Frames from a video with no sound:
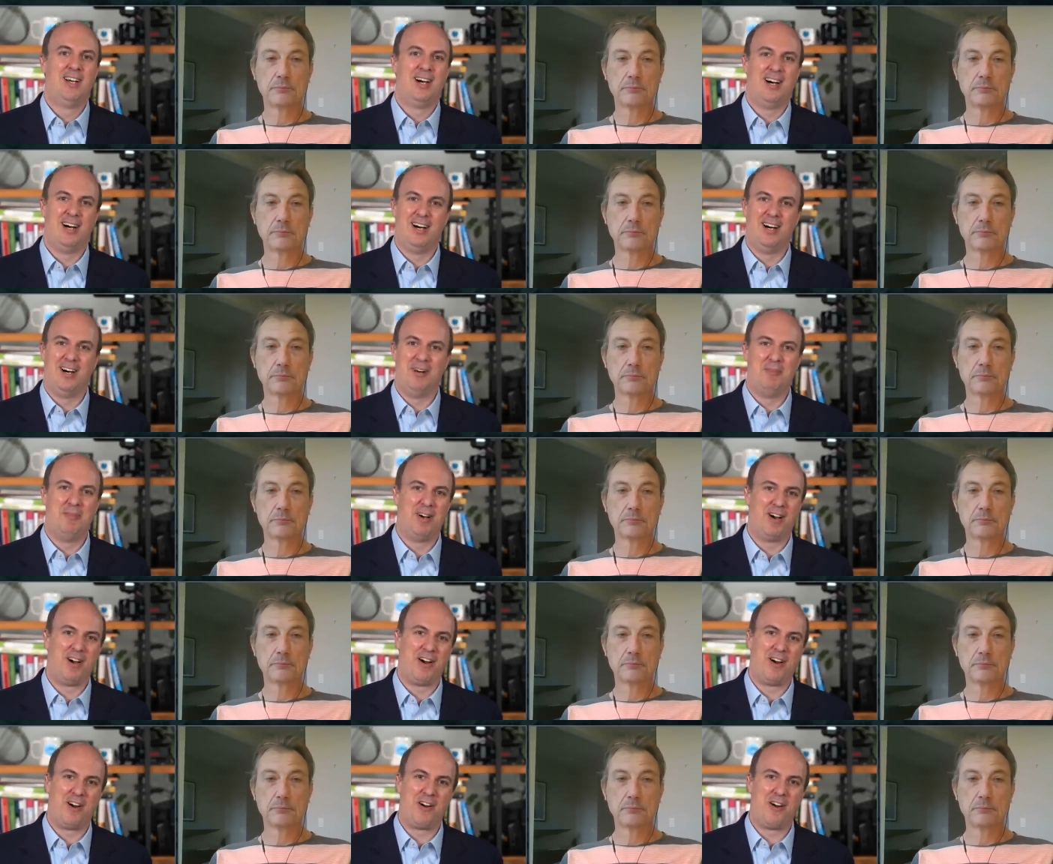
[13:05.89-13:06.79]
Speaker 1: Um,
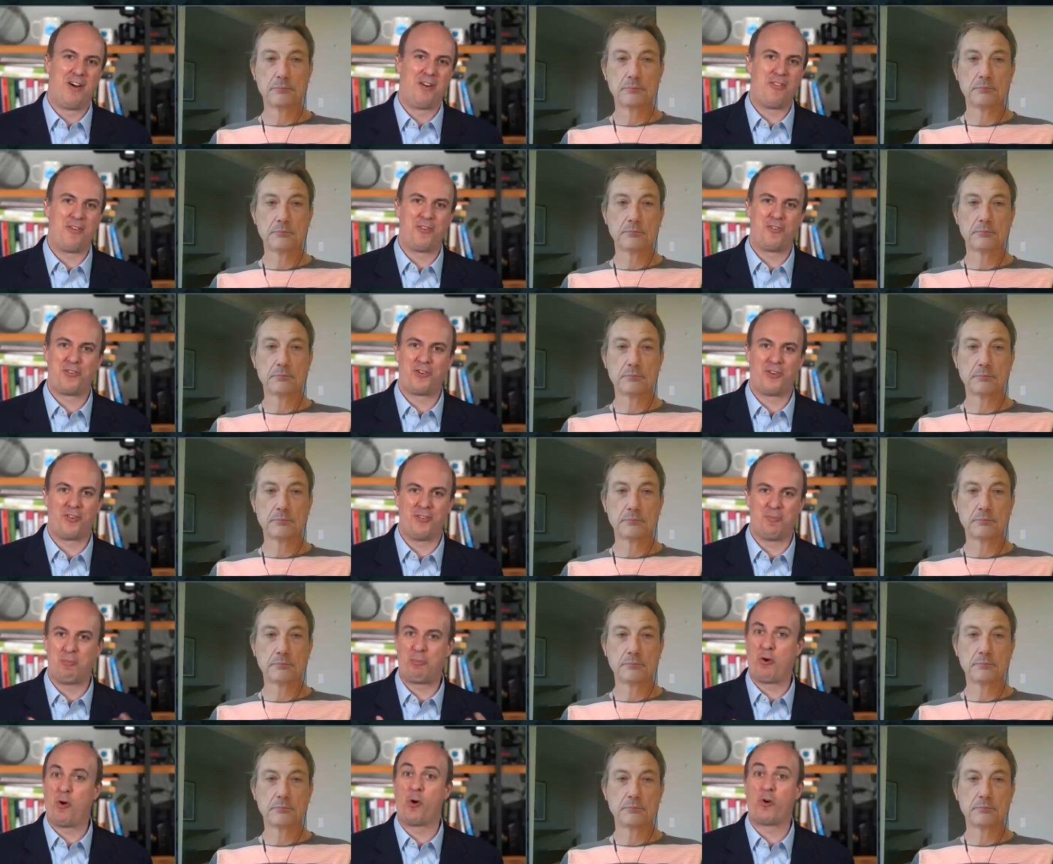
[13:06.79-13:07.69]
are, are, there
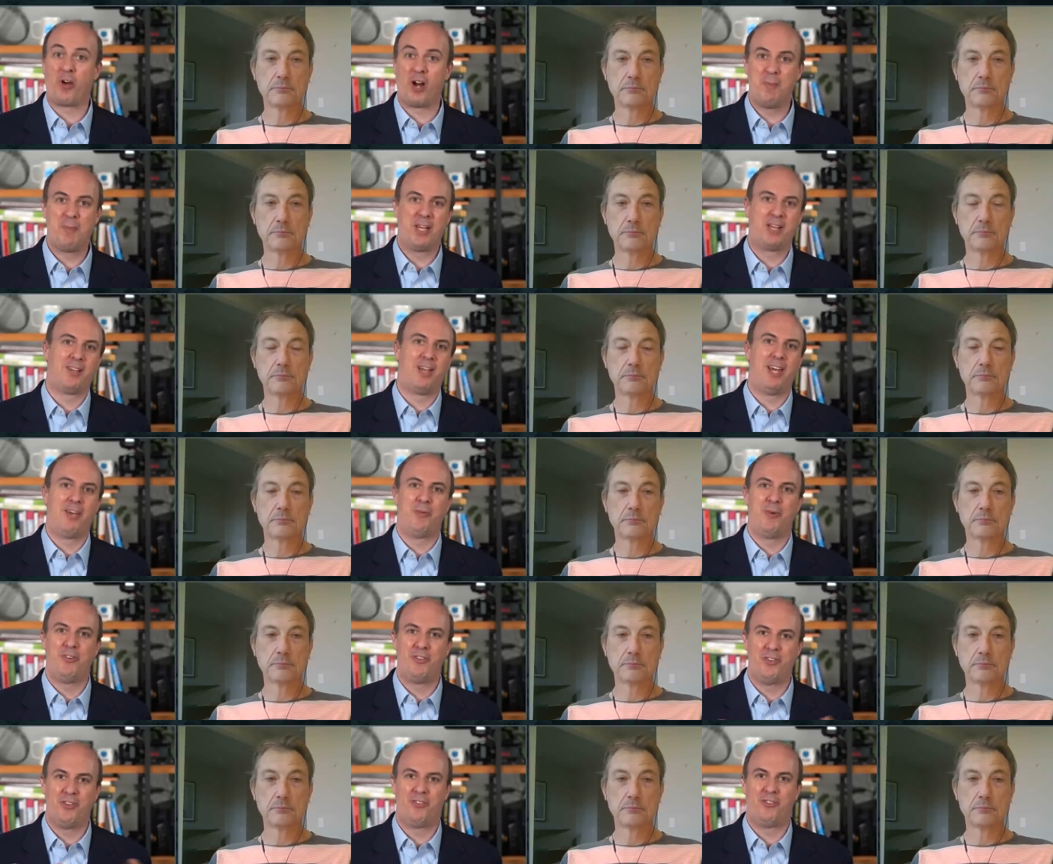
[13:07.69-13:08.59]
certain programming
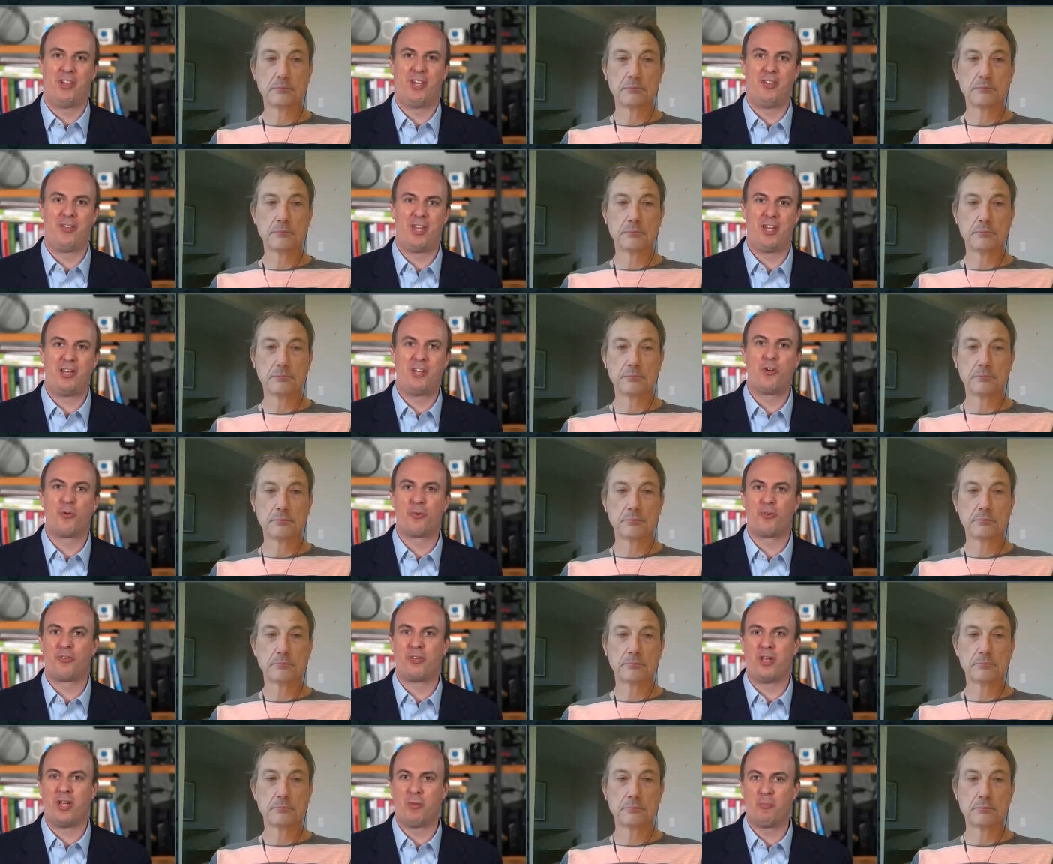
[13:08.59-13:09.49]
languages that, that you're
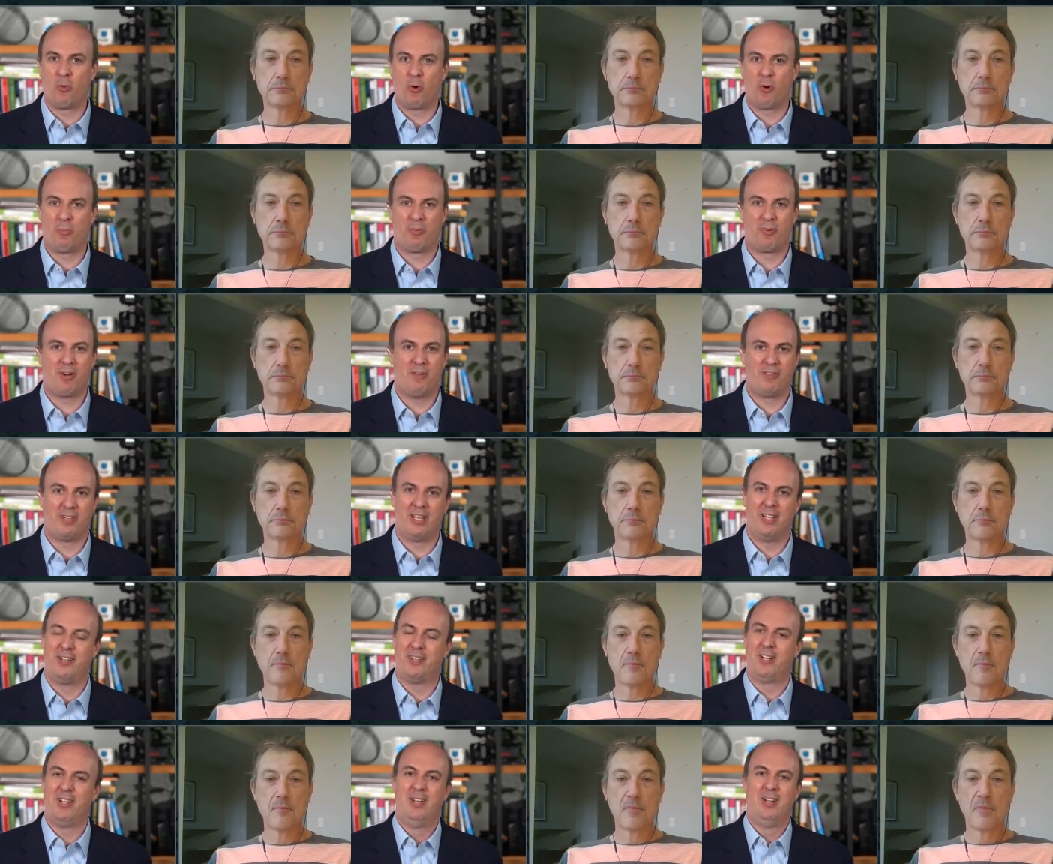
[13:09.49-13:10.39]
seeing more
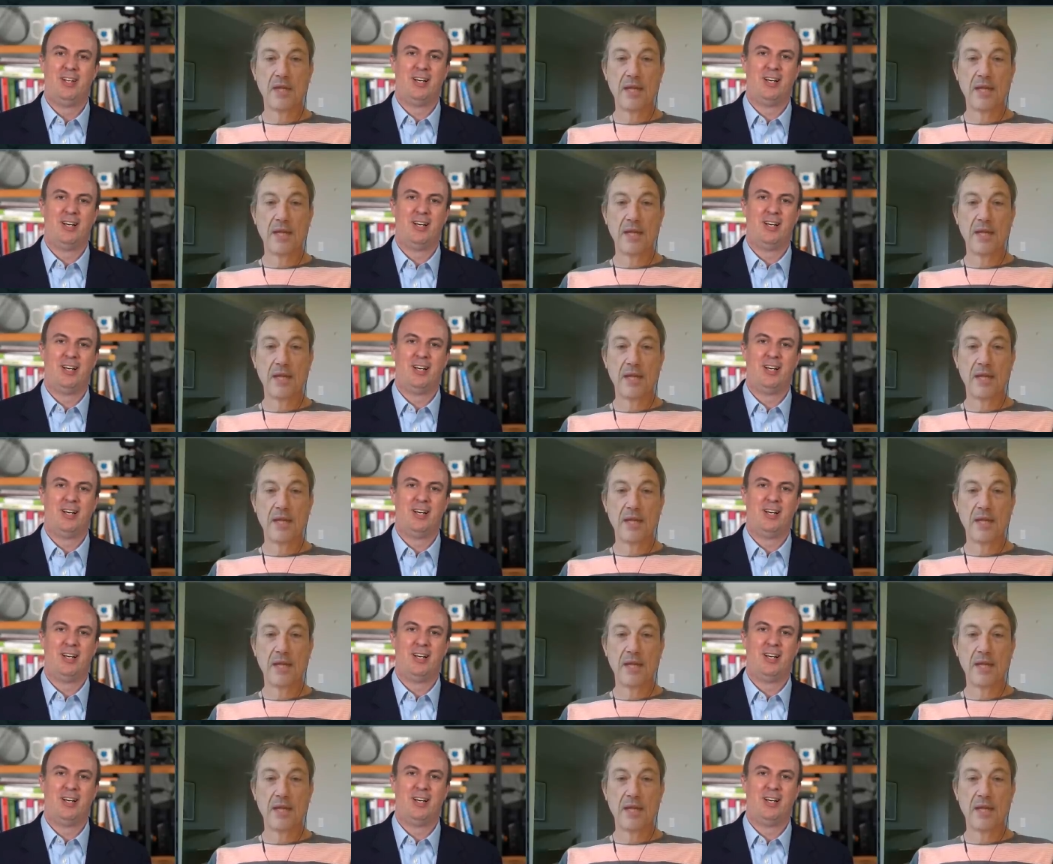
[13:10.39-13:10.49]
prevalent?